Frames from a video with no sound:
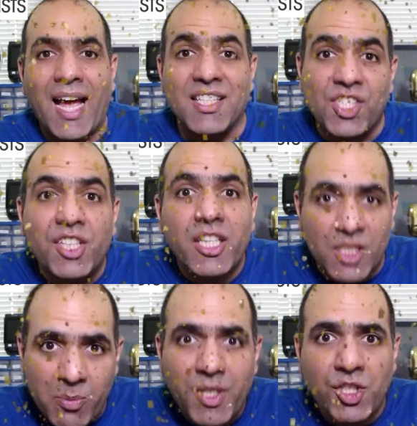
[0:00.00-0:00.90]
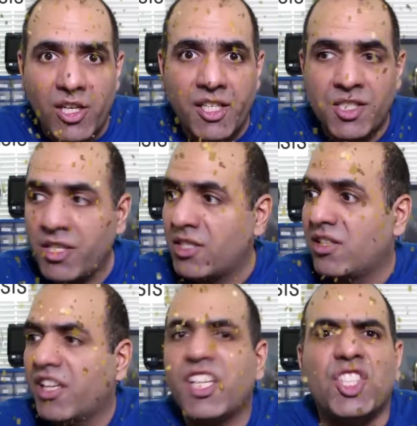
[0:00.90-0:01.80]
And Circuit Specialist is
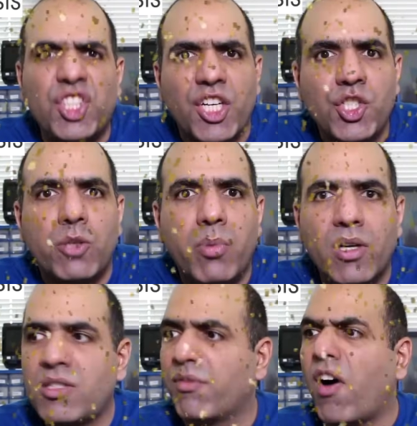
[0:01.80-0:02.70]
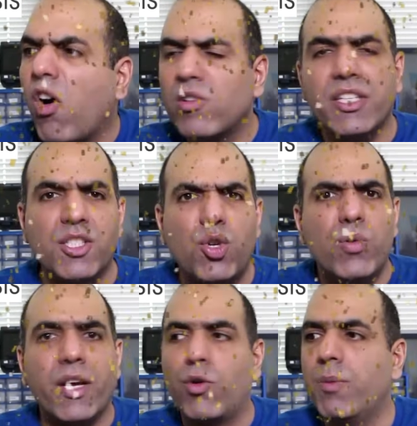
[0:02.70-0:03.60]
like a treasure box of all this
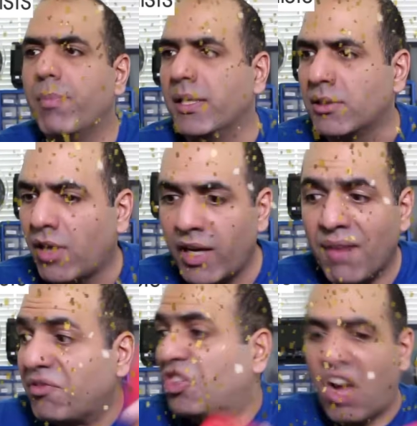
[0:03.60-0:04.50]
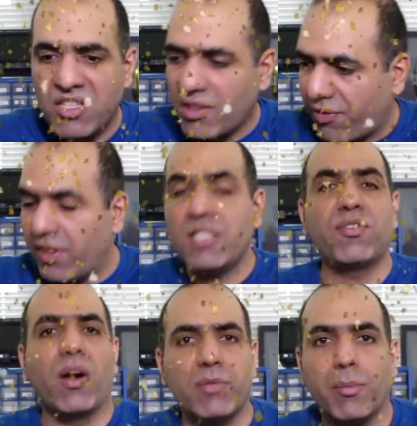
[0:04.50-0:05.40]
good equipment. I have tons of things
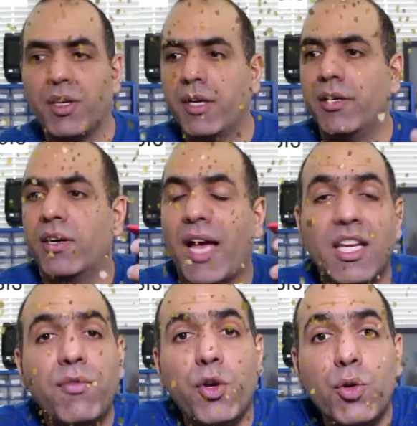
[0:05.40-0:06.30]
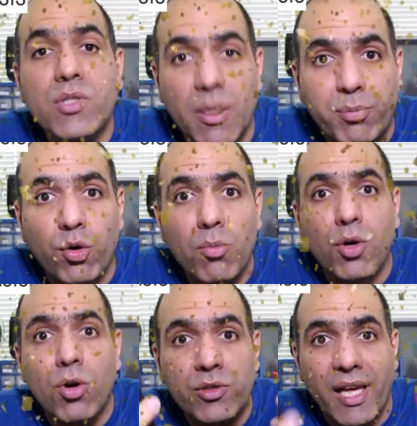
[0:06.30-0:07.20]
from them here. And if you use the promo
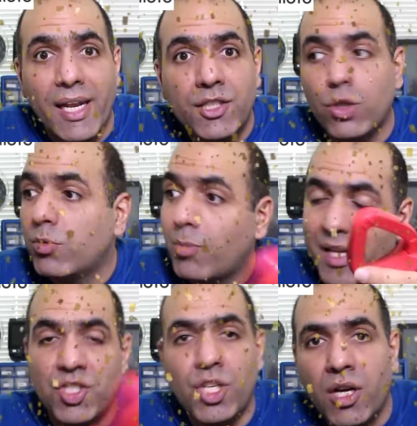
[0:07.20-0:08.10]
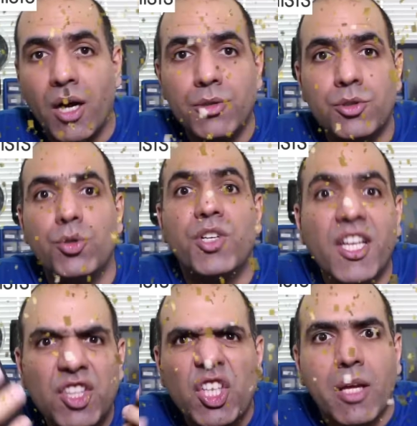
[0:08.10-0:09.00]
code ElectroBOOM at checkout, you
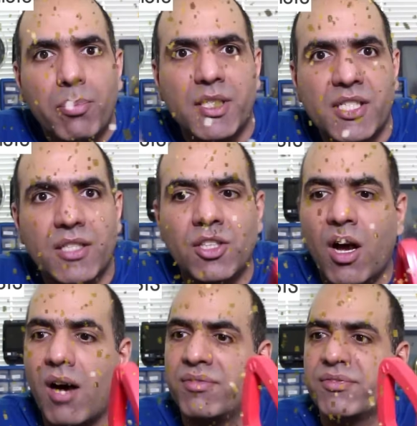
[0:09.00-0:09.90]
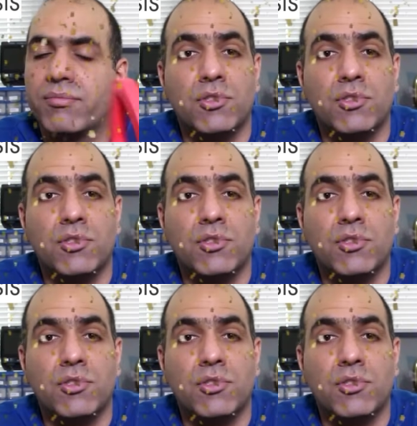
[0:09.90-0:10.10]
get 10% off.